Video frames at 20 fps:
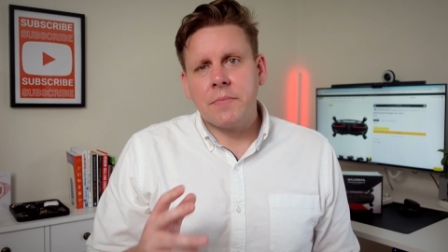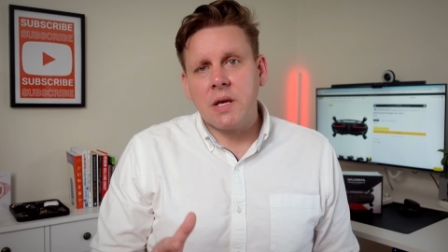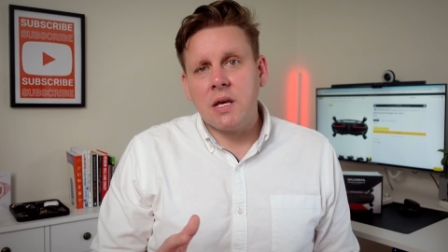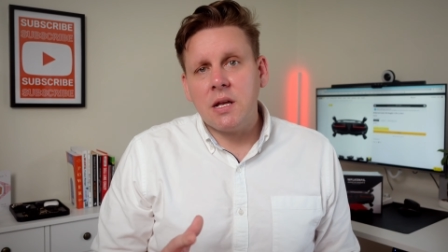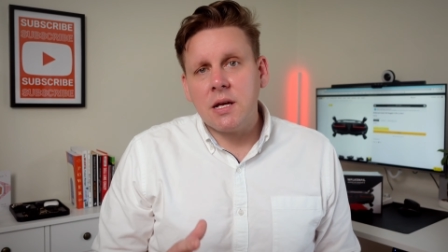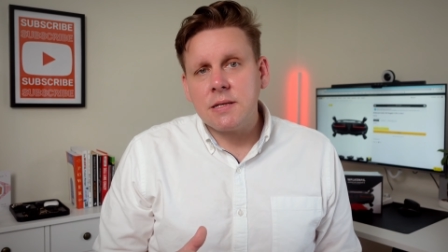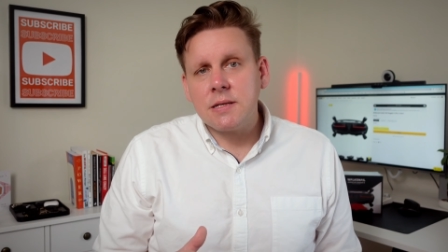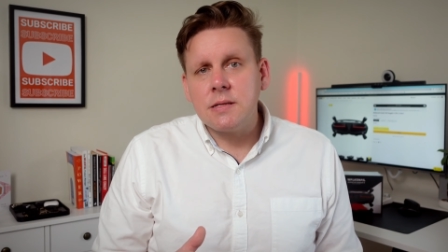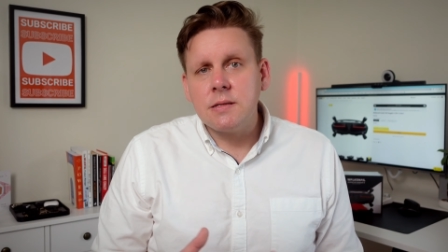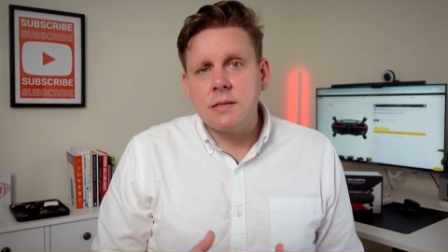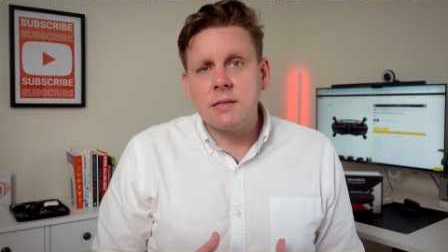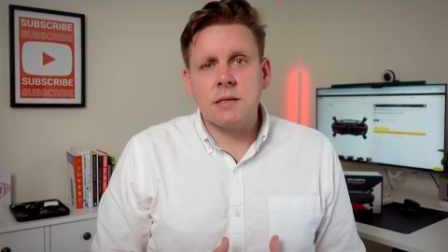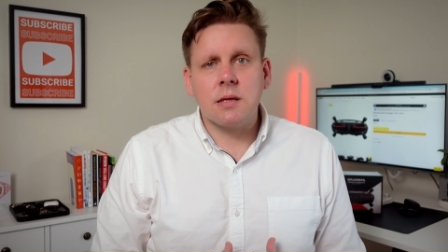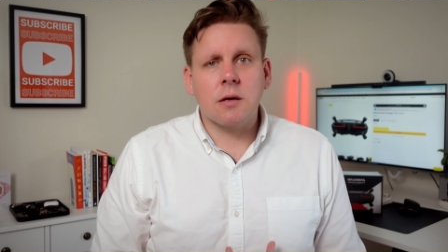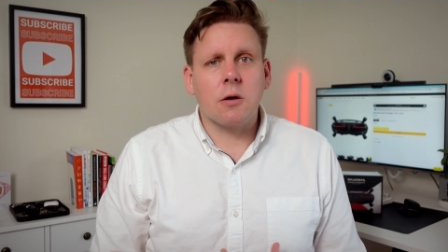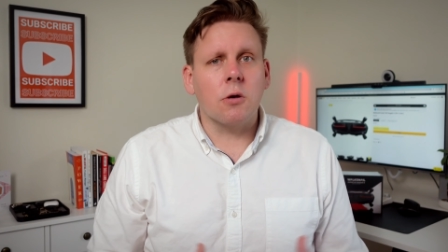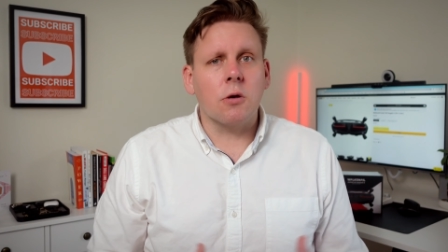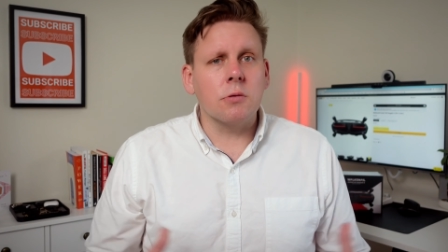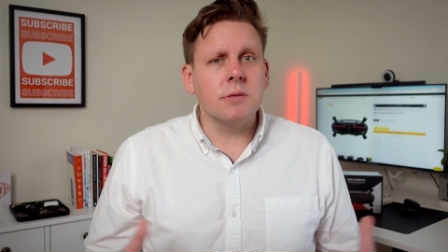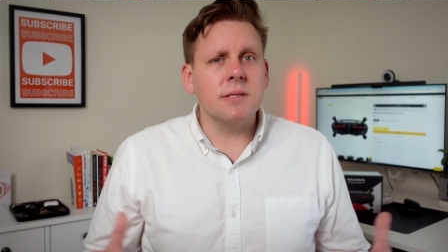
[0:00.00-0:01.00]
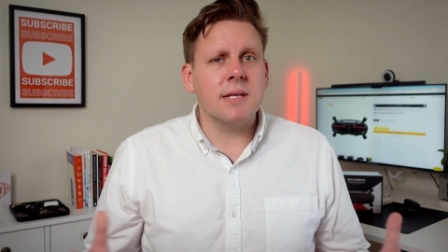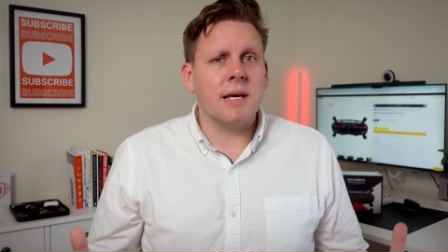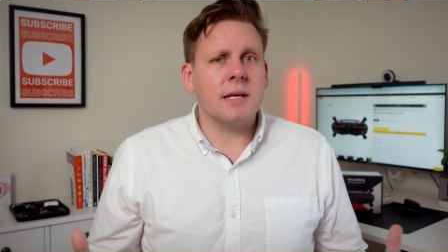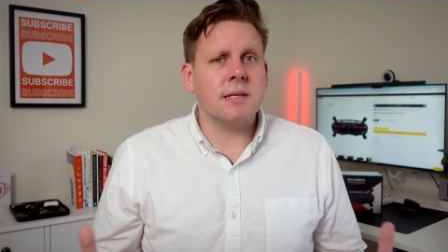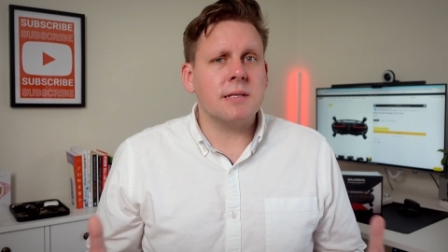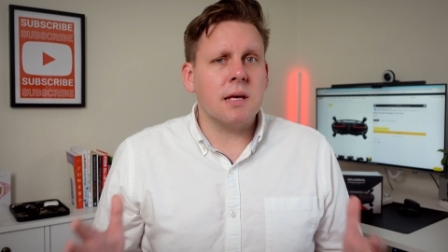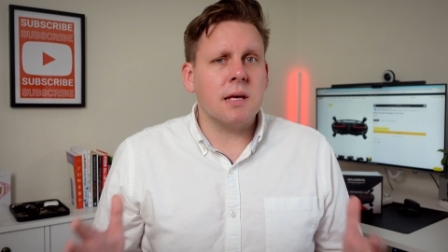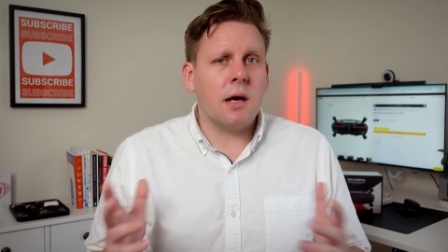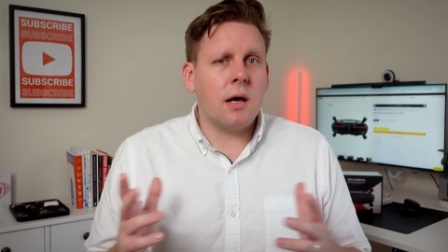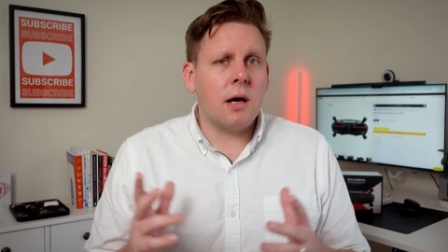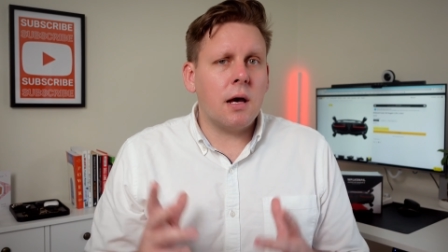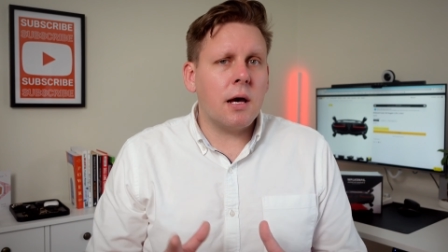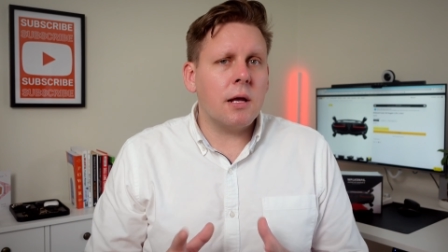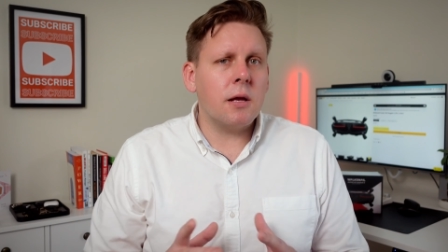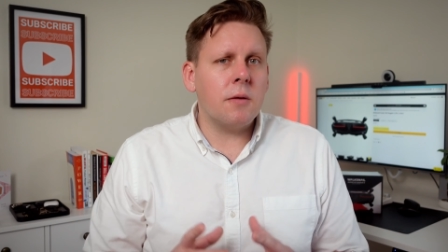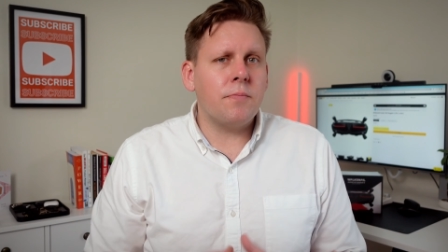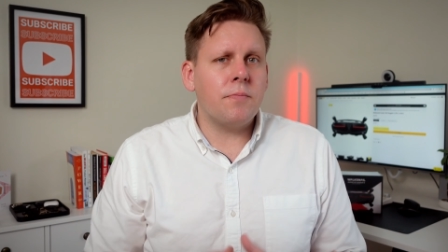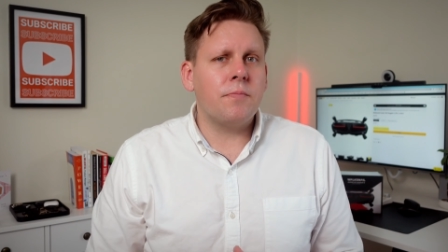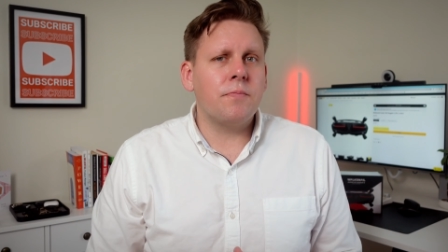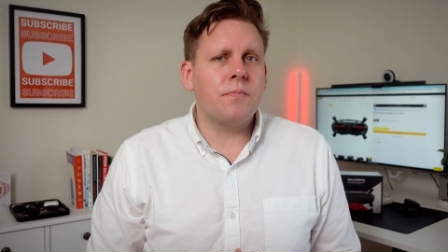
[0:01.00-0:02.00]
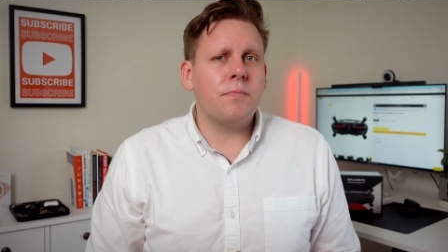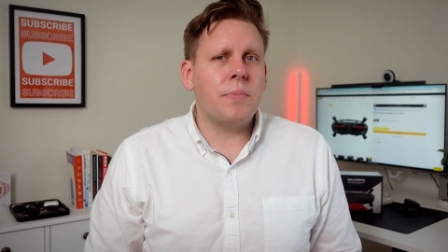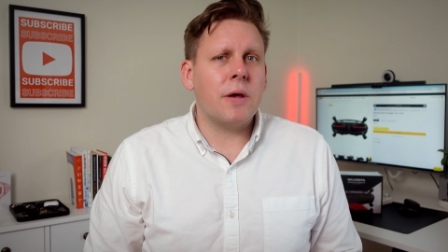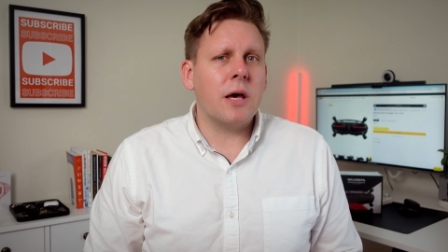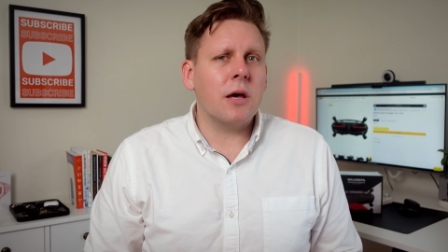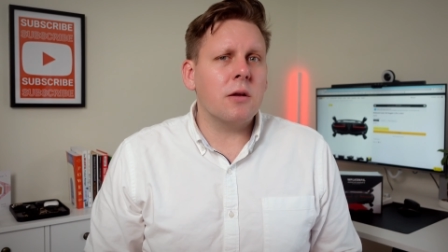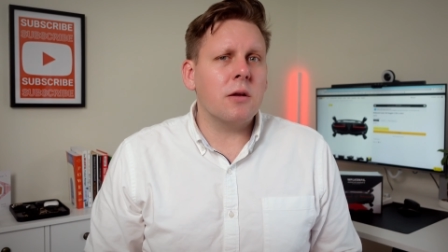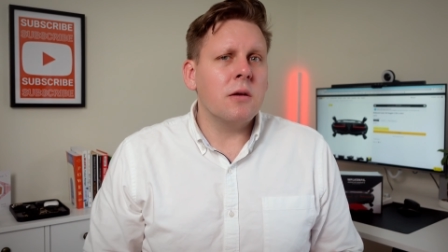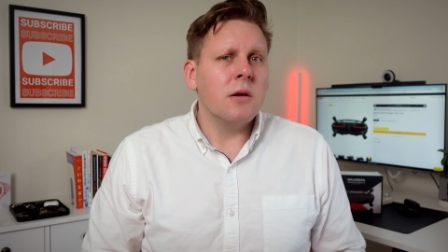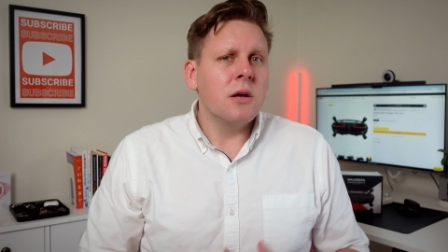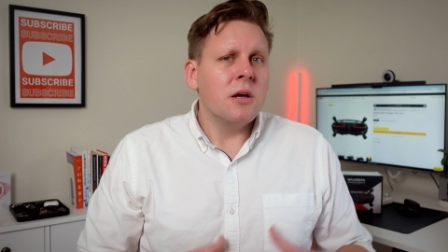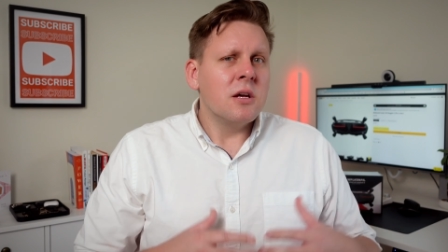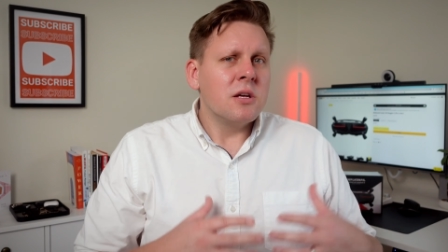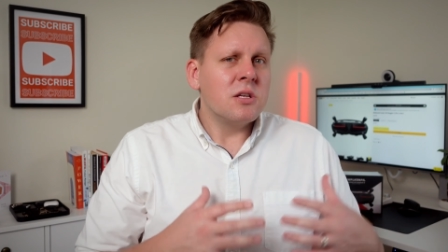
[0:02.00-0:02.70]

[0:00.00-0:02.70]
In essence, the Goggles X aren't about